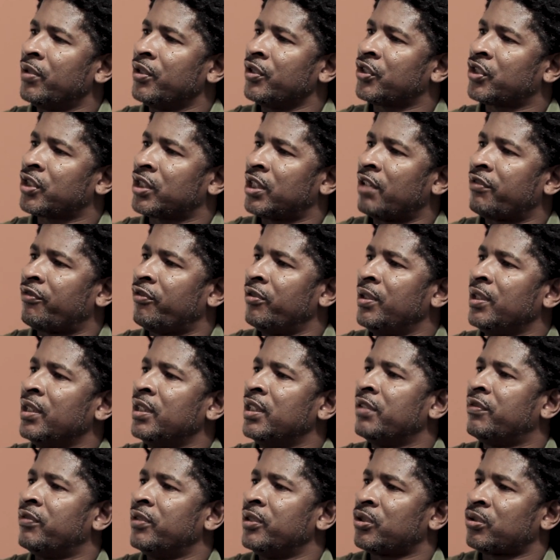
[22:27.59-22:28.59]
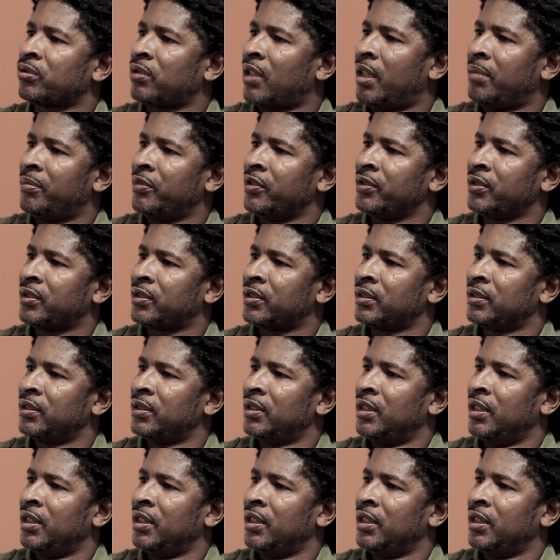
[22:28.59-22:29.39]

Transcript: were suffering different traumas. Mm-hmm.